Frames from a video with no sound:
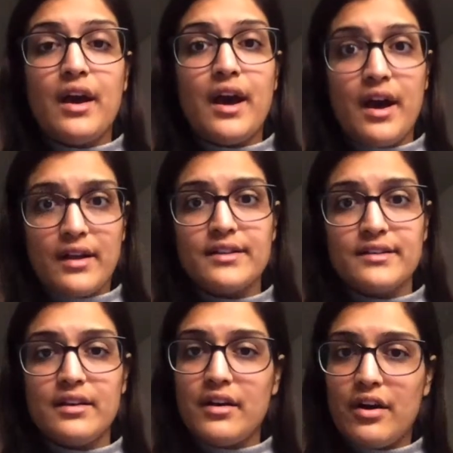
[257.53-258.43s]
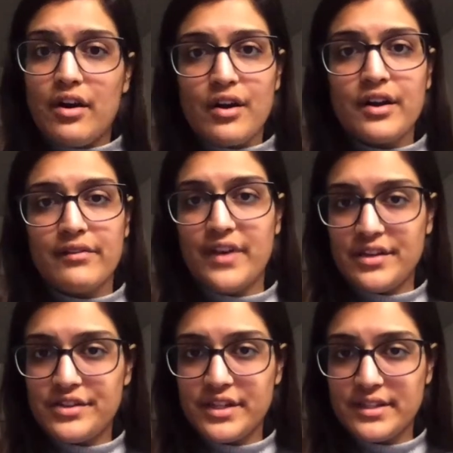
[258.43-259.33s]
at our
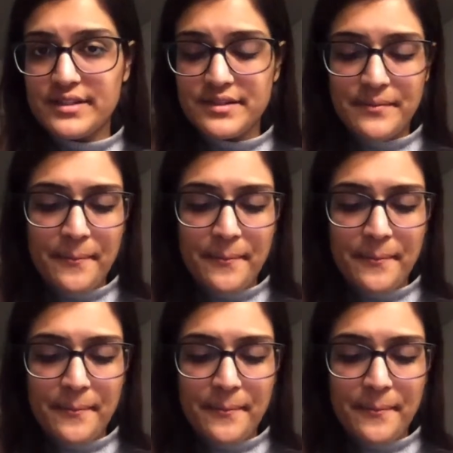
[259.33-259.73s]
conventions.